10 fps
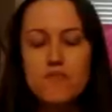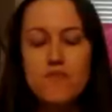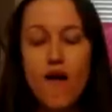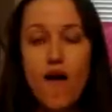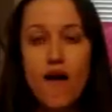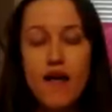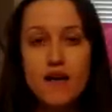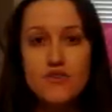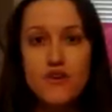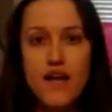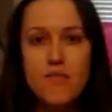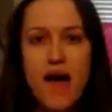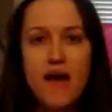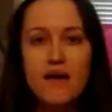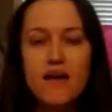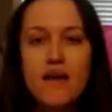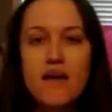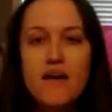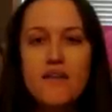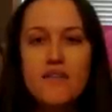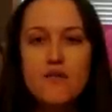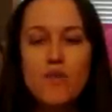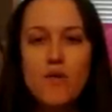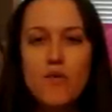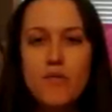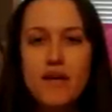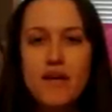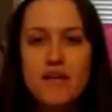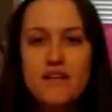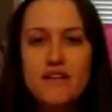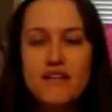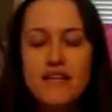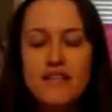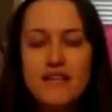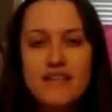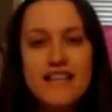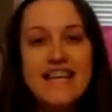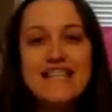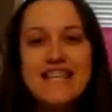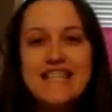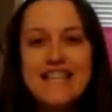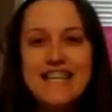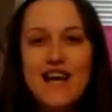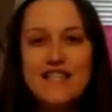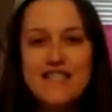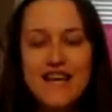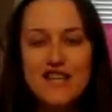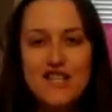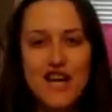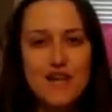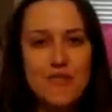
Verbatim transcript: our 800A back, then we will be D DTC, Dossier to China.